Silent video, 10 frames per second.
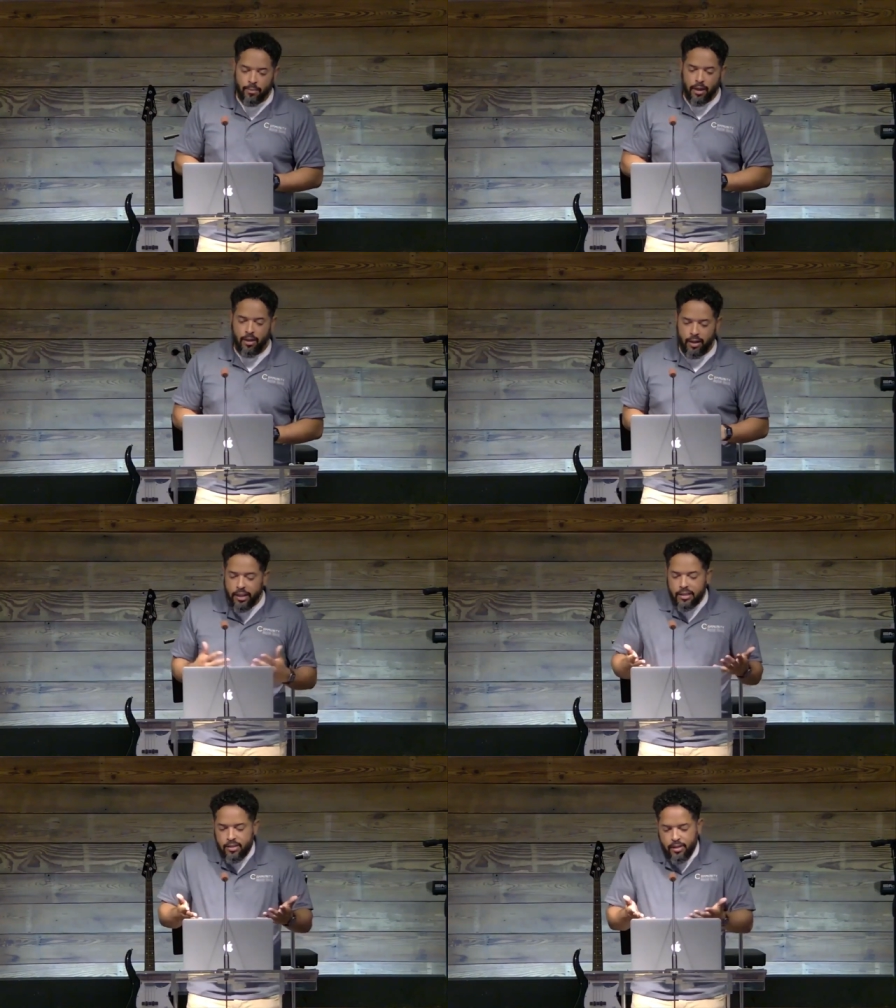Uh, and
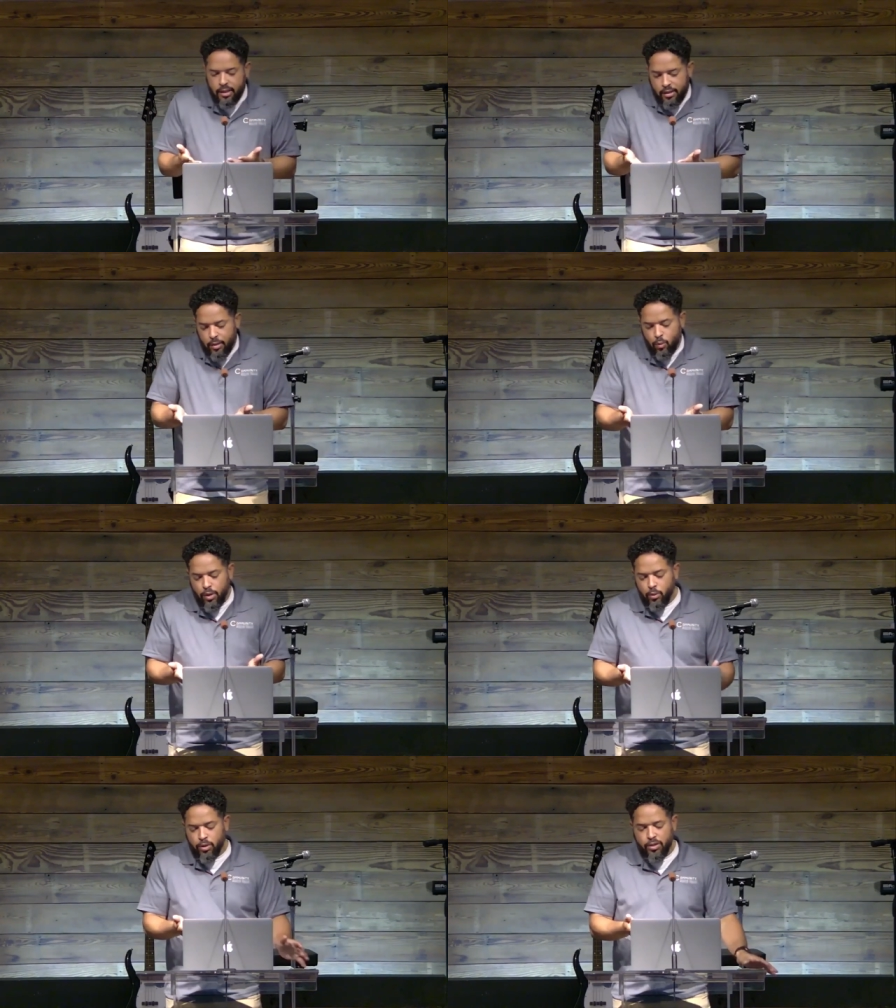that's in, in
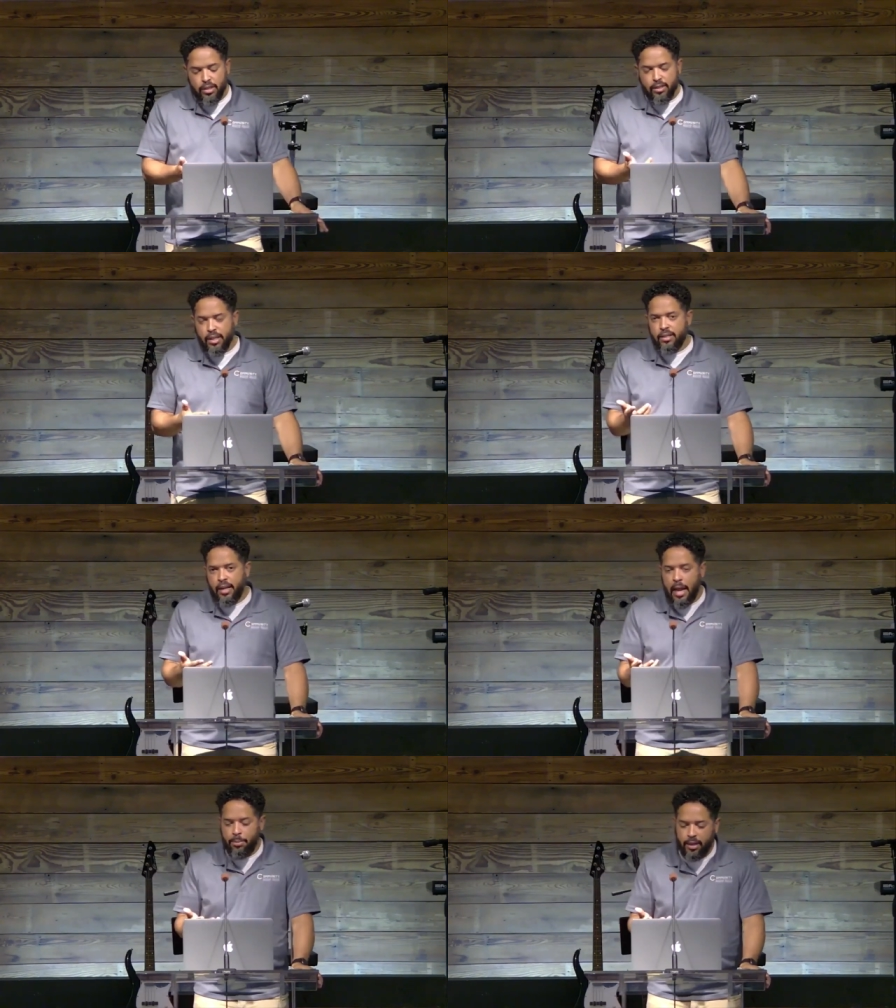one real sense, that's an
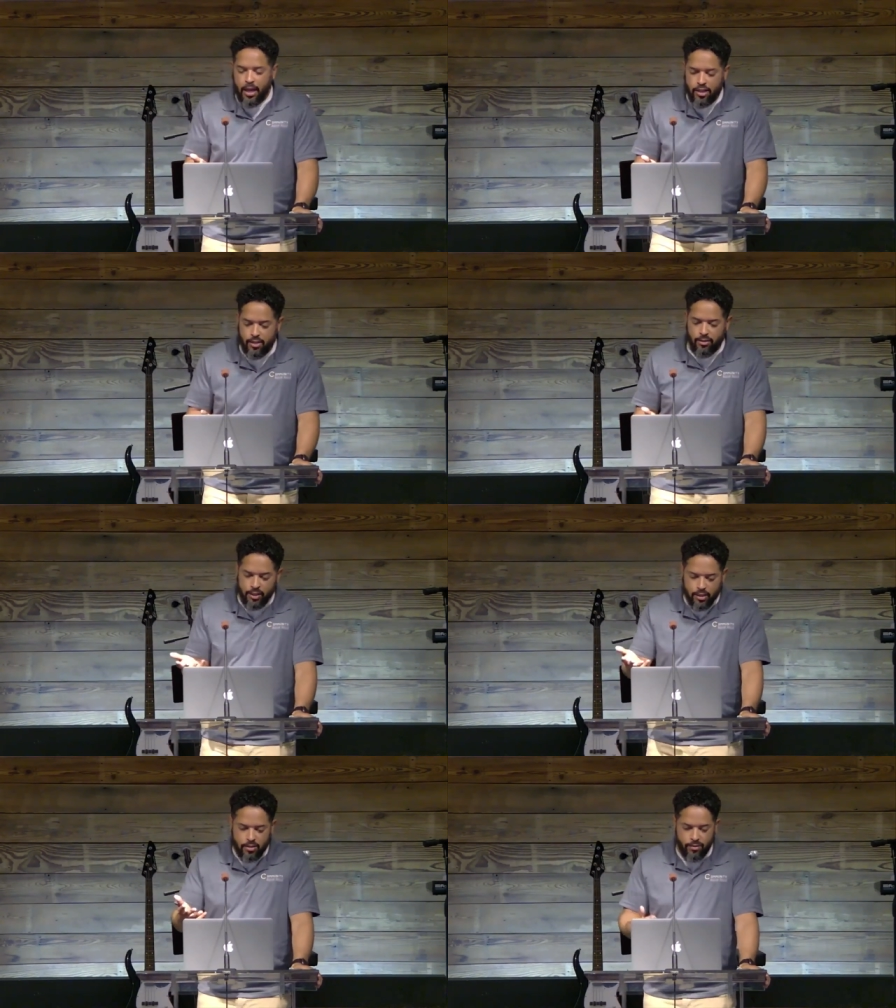application of
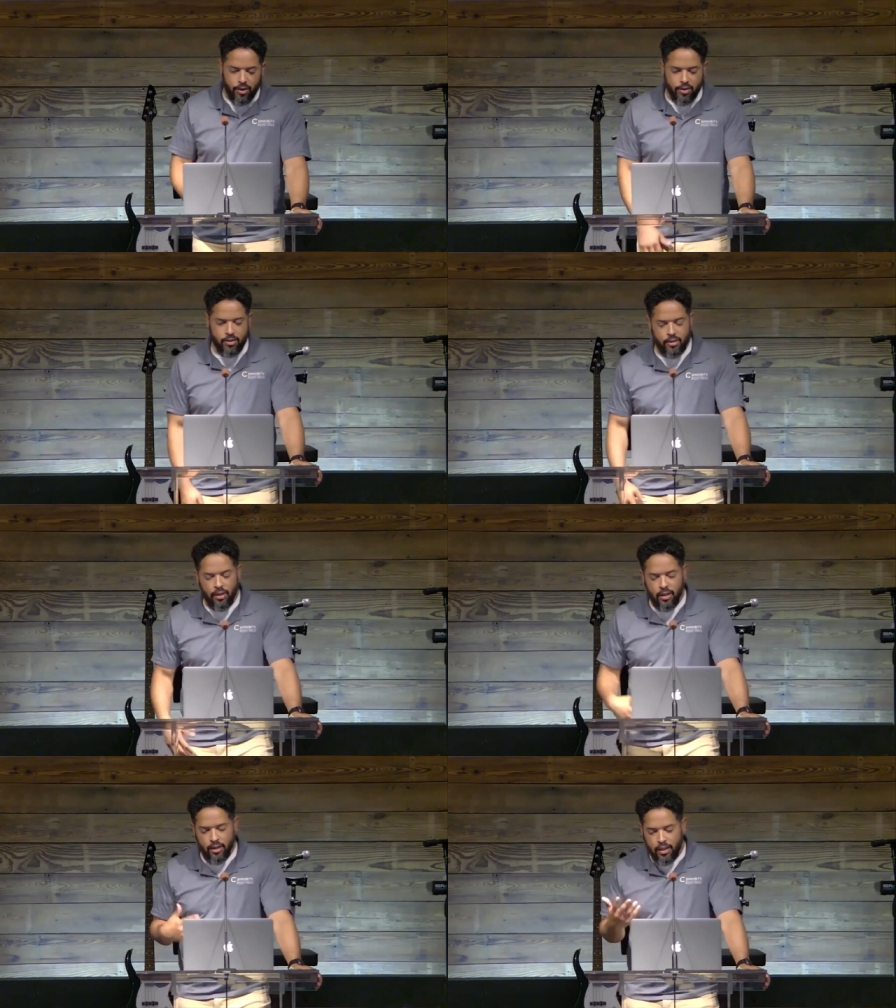this verse.
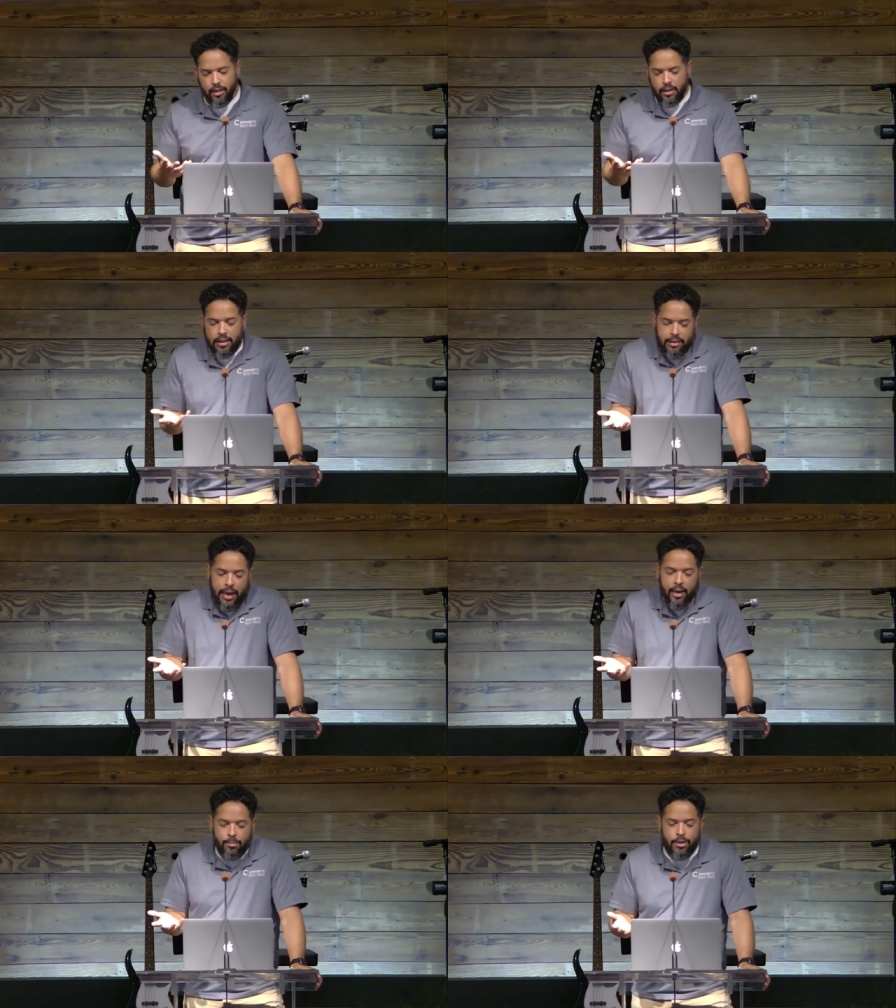Uh, it can it
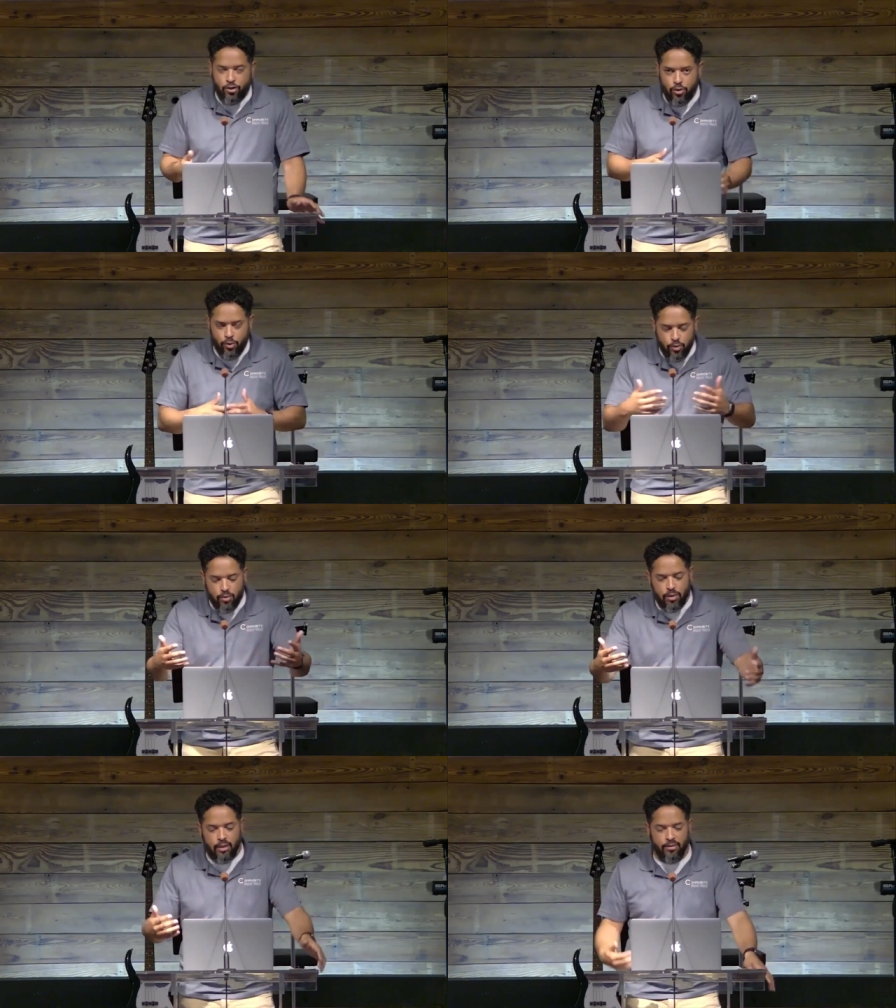can be true
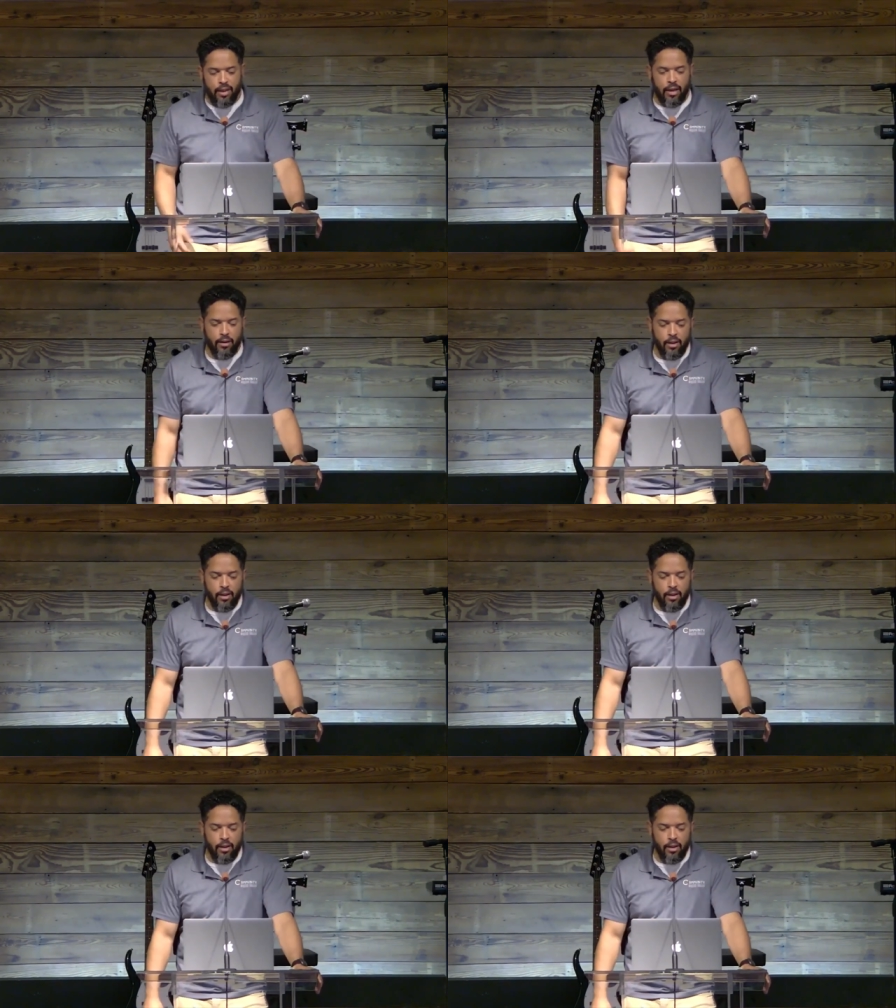of that,